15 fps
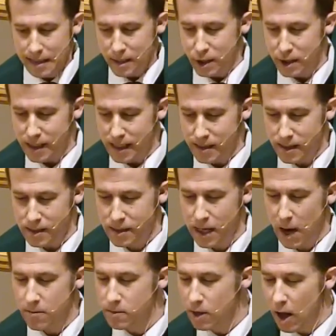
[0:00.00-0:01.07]
Jesus
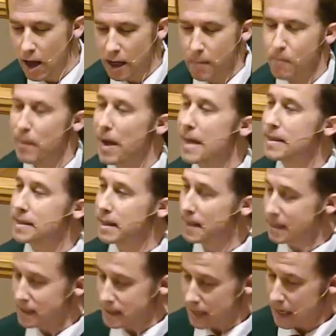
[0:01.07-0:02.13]
comes along and
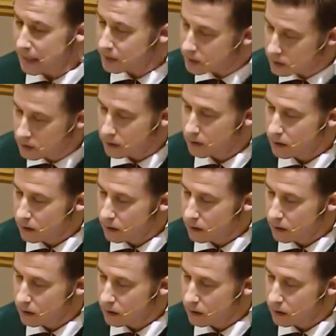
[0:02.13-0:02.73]
basically says,